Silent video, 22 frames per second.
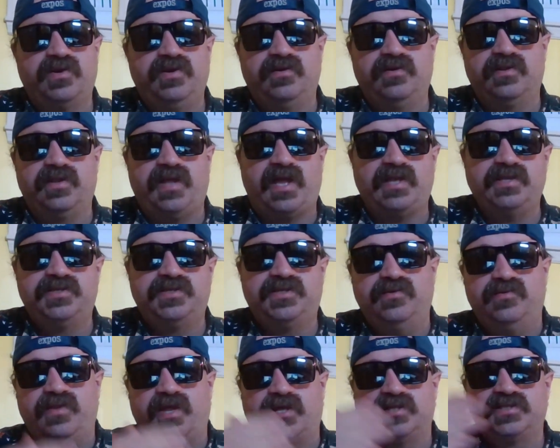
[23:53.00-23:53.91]
you're led
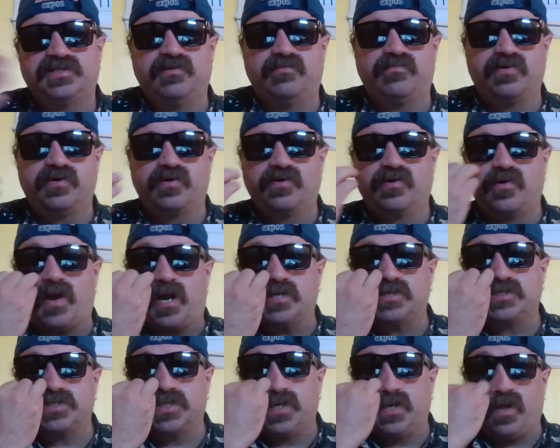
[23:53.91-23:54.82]
to. That's the
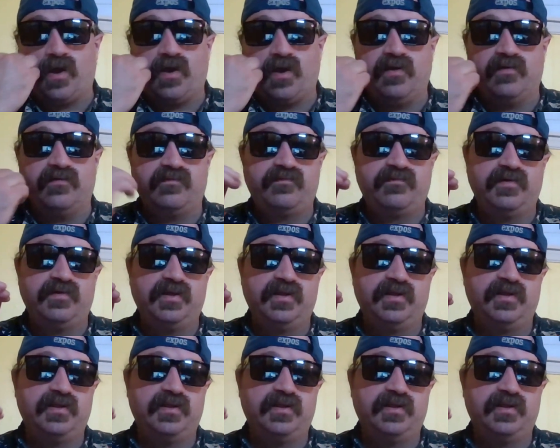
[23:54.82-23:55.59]
progression of